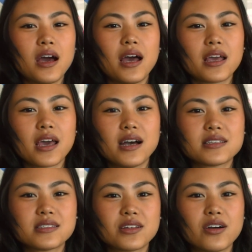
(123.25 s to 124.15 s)
I
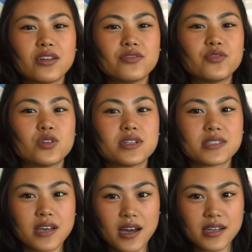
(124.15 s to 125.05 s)
cast it on for a
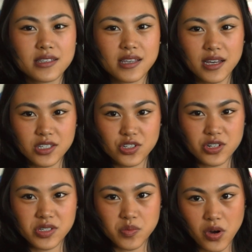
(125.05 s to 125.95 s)
size
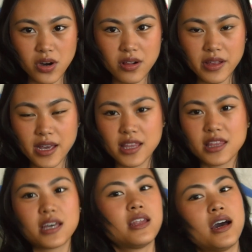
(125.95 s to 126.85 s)
extra small, and
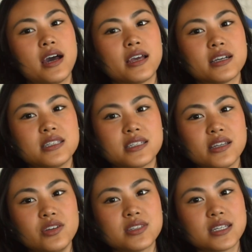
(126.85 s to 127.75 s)
then I
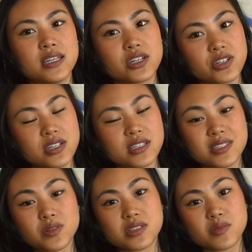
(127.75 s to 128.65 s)
continued to increase
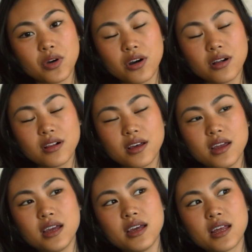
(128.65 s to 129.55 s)
to a small
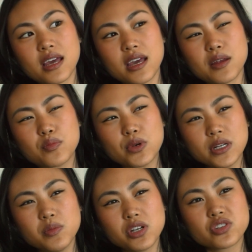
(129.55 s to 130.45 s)
and
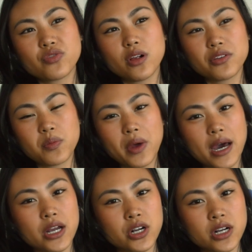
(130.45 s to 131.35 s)
pretty much follow the
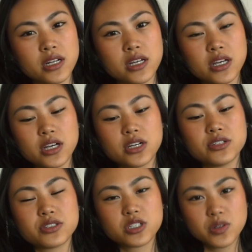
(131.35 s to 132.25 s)
pattern
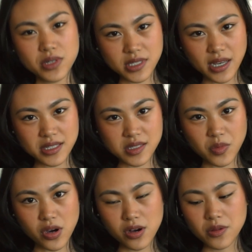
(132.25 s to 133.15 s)
to a size
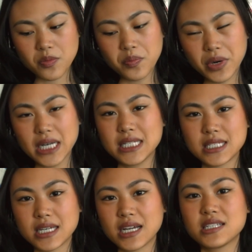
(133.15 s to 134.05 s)
small,
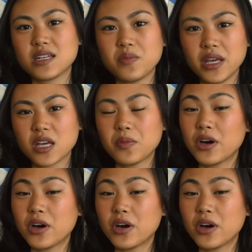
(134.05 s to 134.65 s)
but I did make